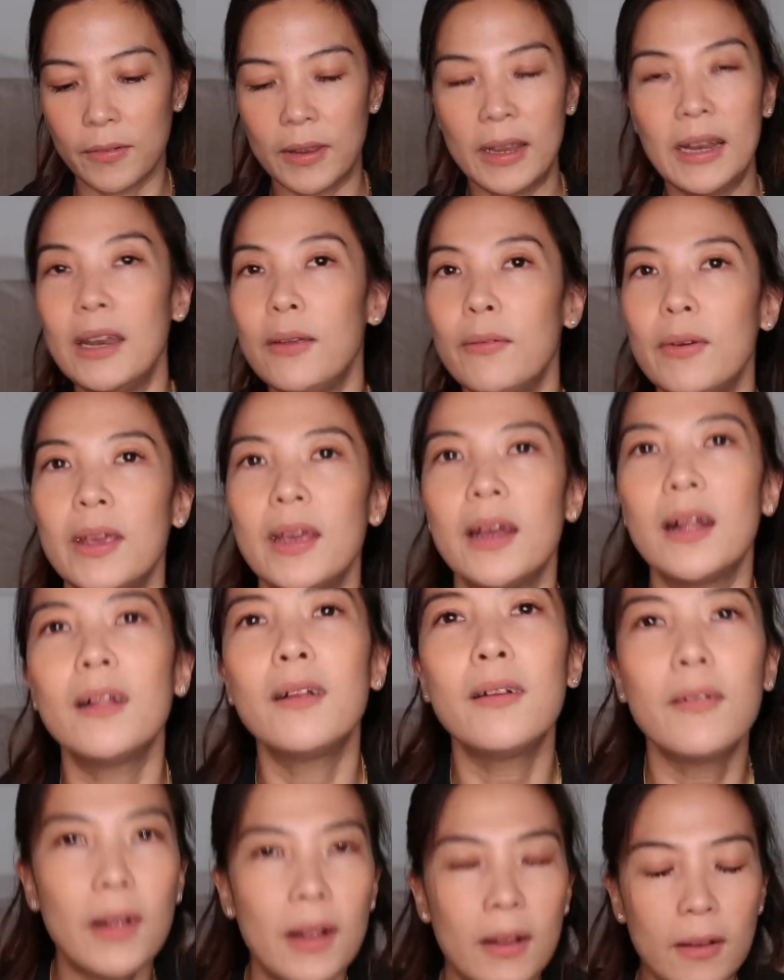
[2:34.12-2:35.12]
Anyway,
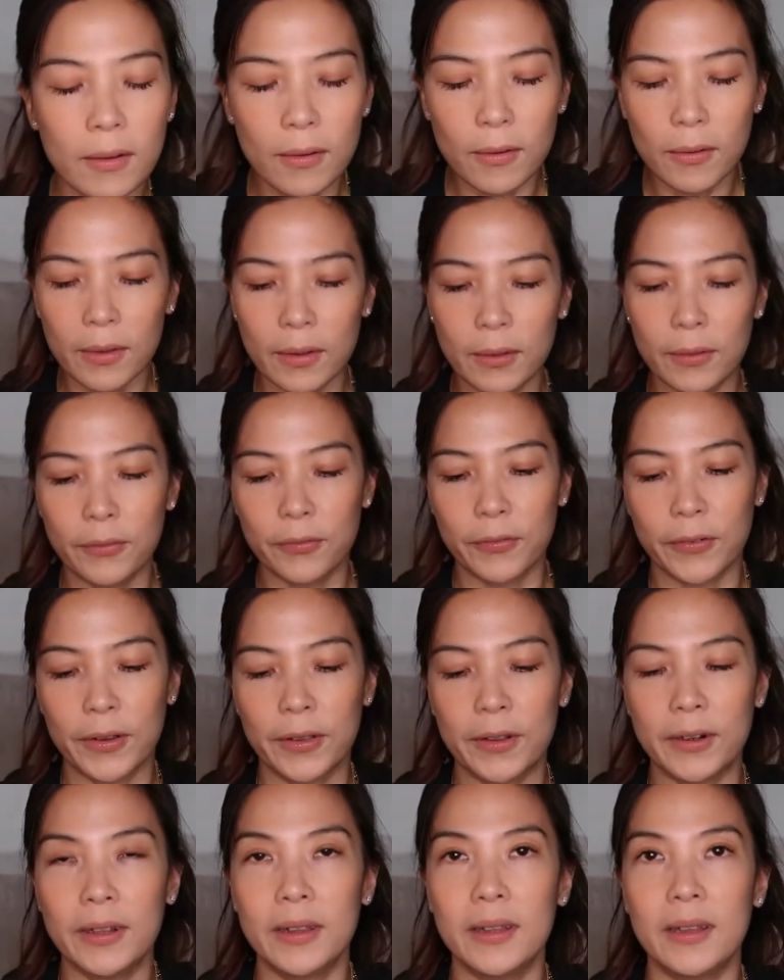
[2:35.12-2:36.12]
I'll go into
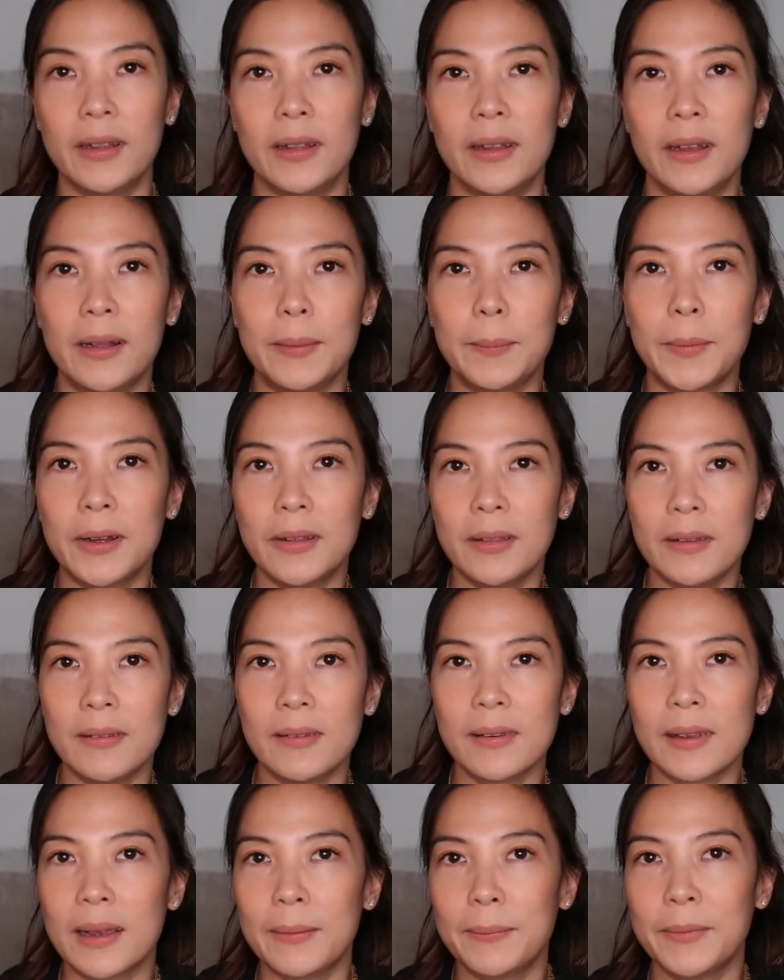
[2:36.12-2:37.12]
further detail about
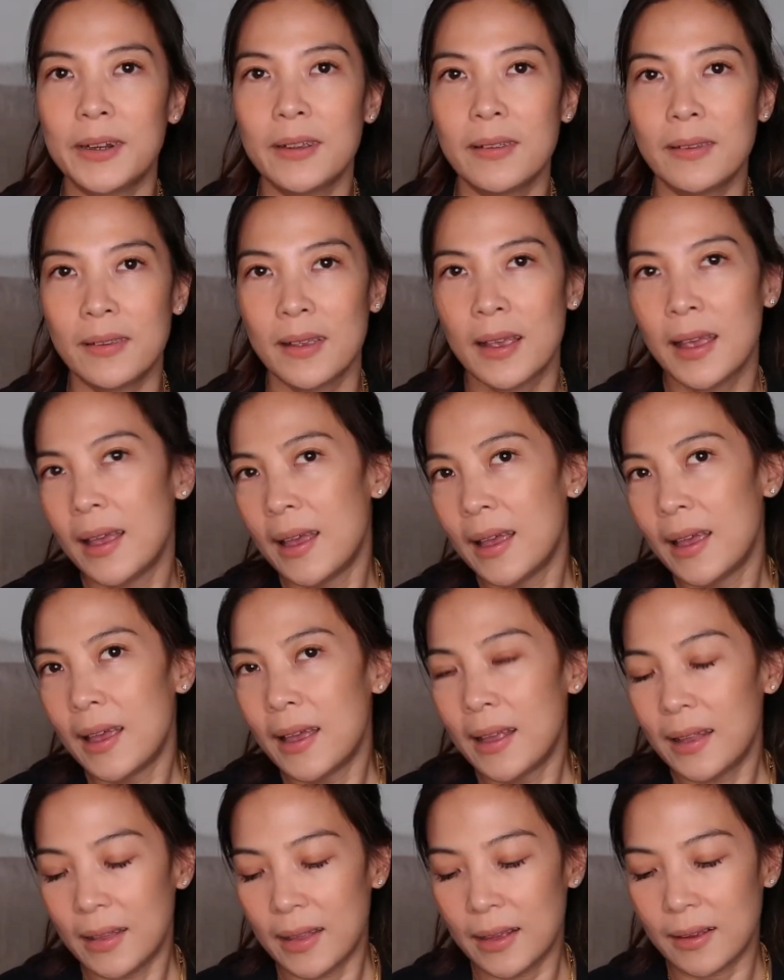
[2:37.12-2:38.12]
these cameras
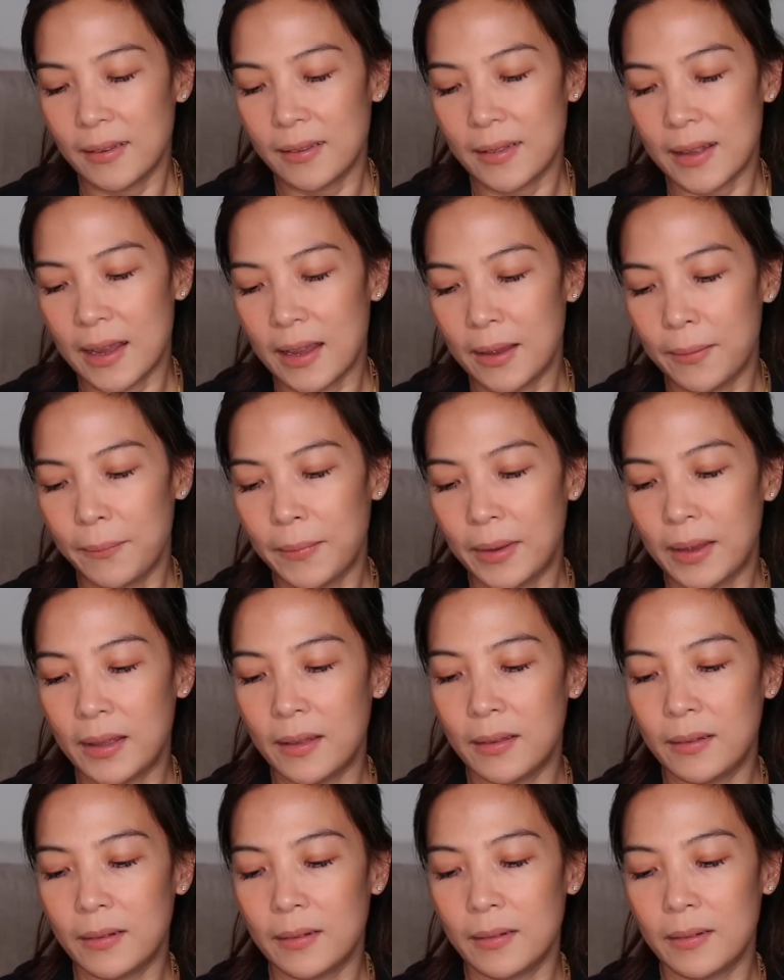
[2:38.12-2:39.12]
next time
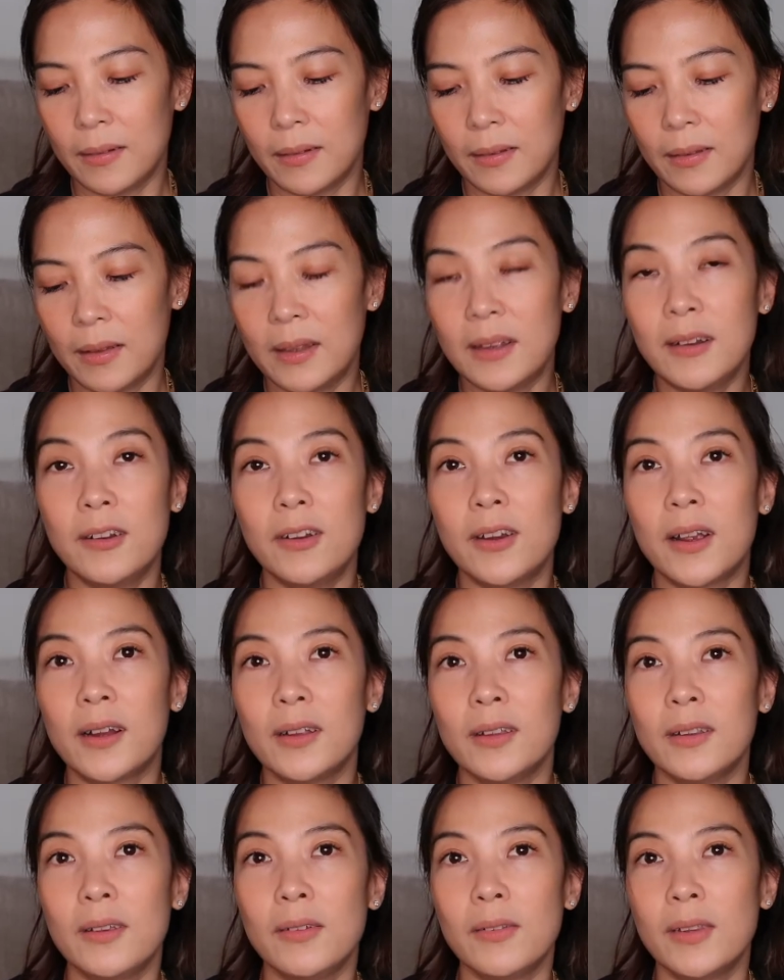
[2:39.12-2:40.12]
and teach you
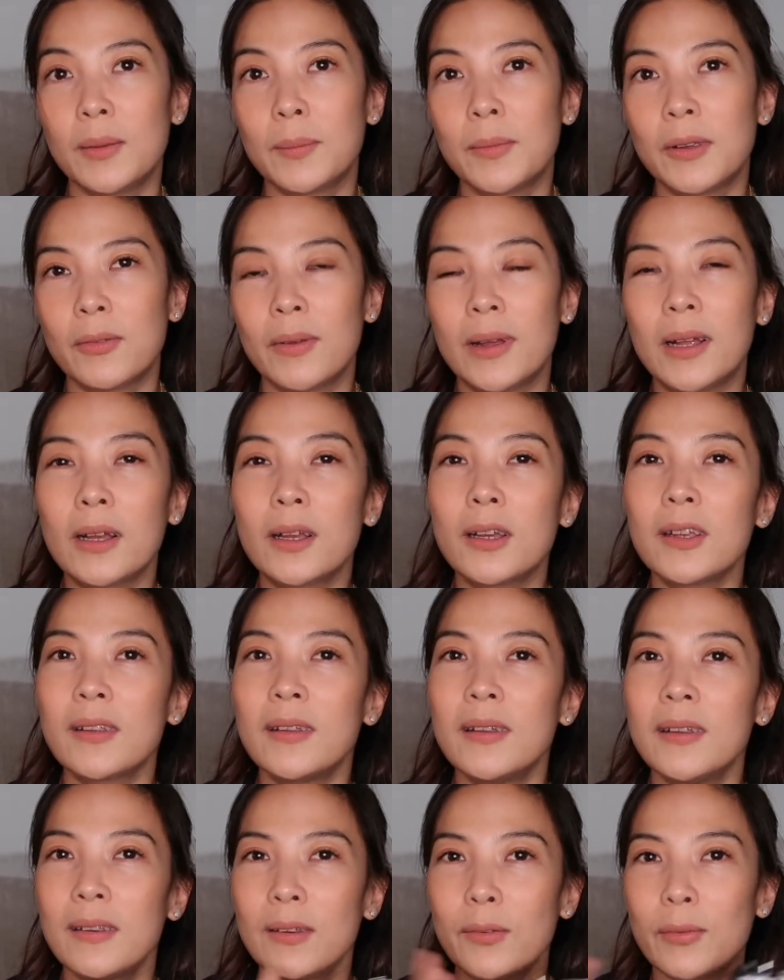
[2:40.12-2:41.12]
how to use them as well, because
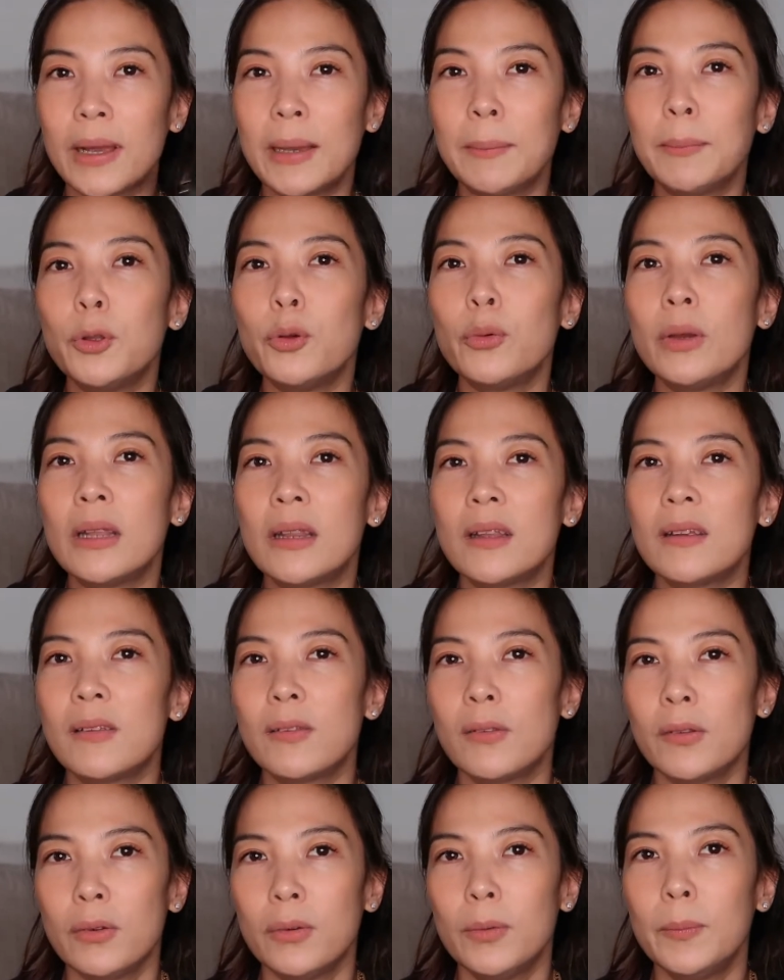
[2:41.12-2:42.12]
this is why I'm doing this
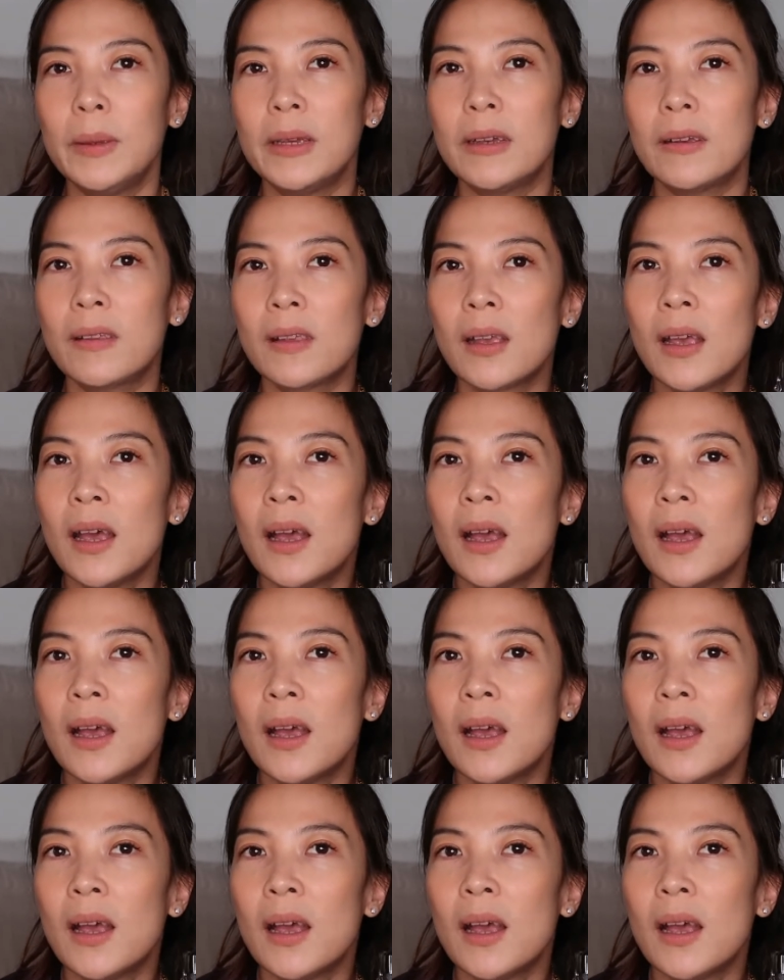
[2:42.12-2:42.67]
too, because